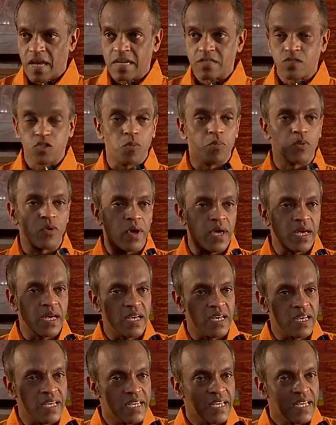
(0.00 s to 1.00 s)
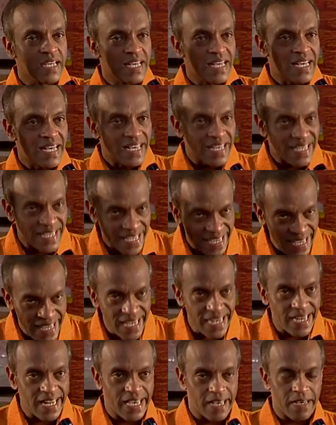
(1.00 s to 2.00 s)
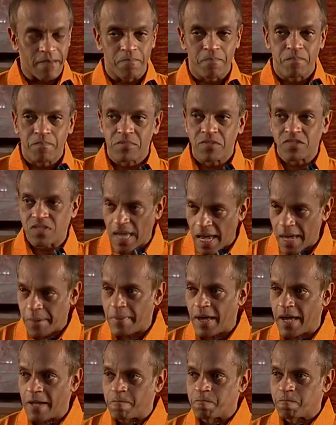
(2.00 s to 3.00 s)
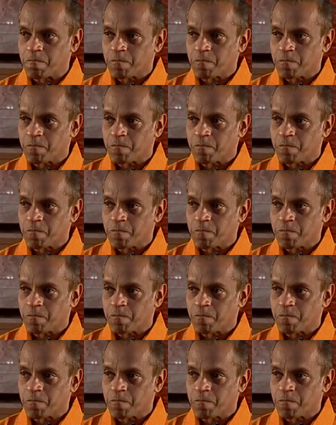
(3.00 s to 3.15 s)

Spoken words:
to bring healing. Say amen.